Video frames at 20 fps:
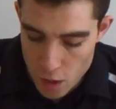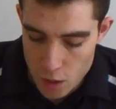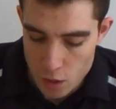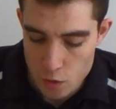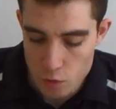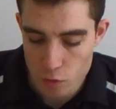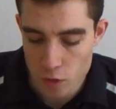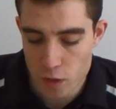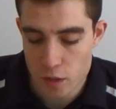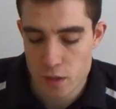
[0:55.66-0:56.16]

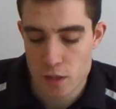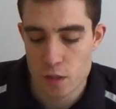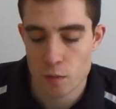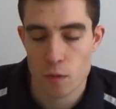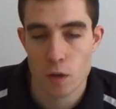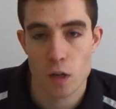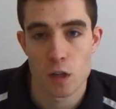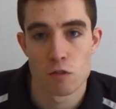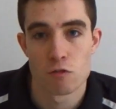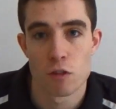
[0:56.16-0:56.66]
You'll need some
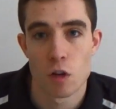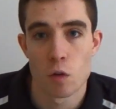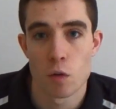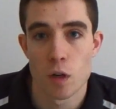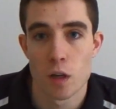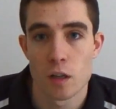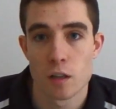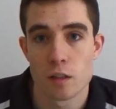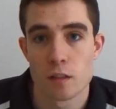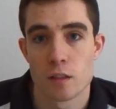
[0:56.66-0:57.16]
kind of
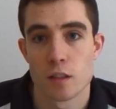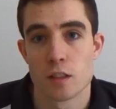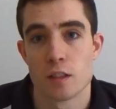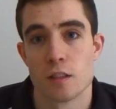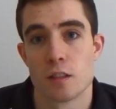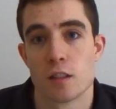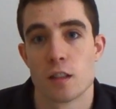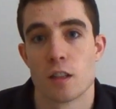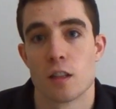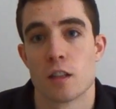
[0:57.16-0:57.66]
roller. This
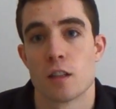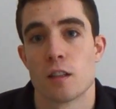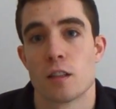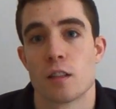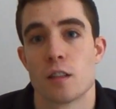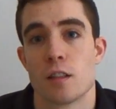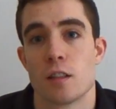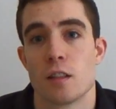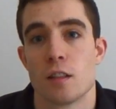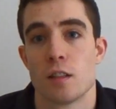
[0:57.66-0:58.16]
is a
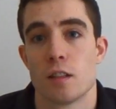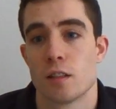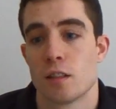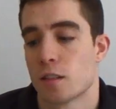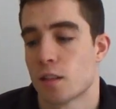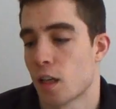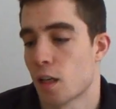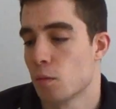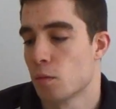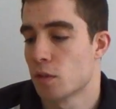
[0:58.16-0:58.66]

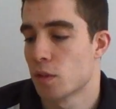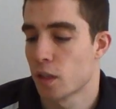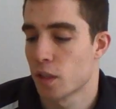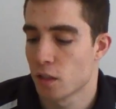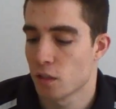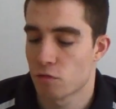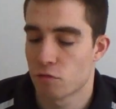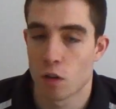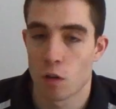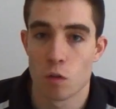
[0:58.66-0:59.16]
table
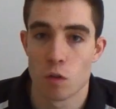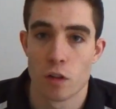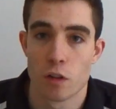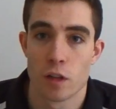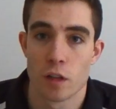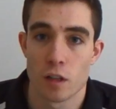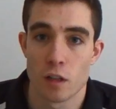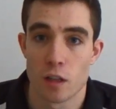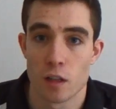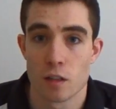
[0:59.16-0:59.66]
tennis roller
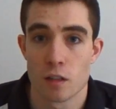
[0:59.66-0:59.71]
that